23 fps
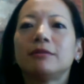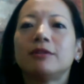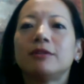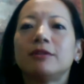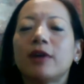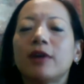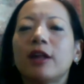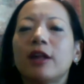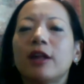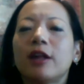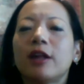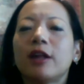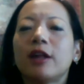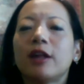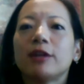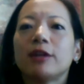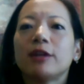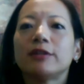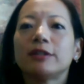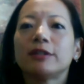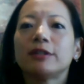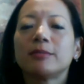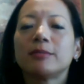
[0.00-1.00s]

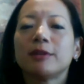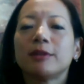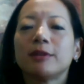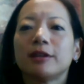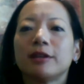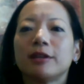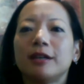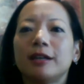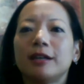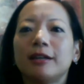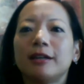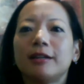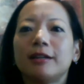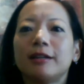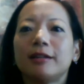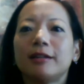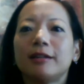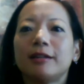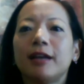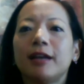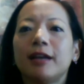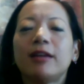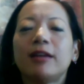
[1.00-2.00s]
developmental disability.
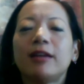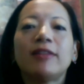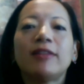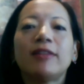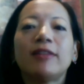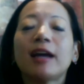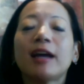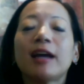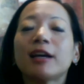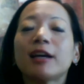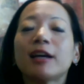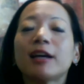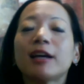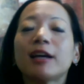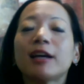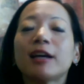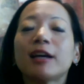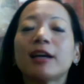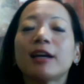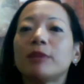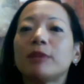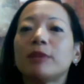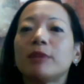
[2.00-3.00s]
And that could
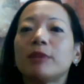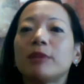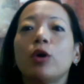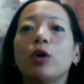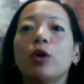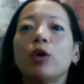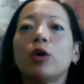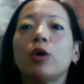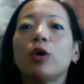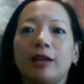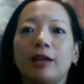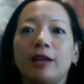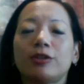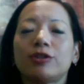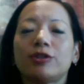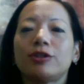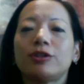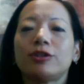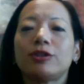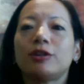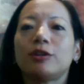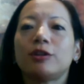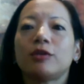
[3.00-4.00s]
be the whole
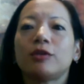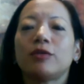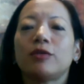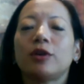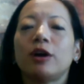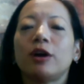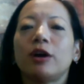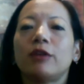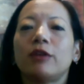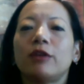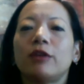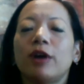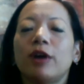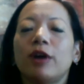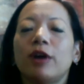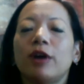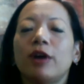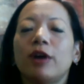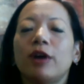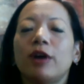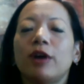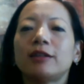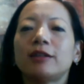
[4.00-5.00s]
range, of
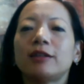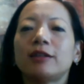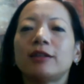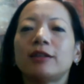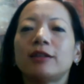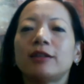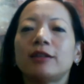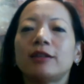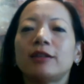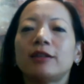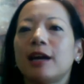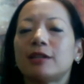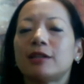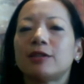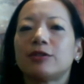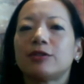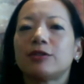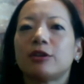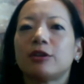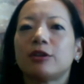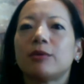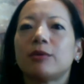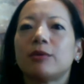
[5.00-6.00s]
autism, Down
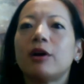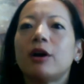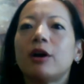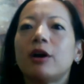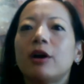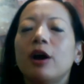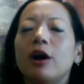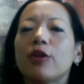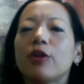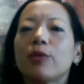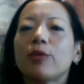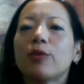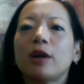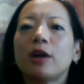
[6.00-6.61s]
syndrome, all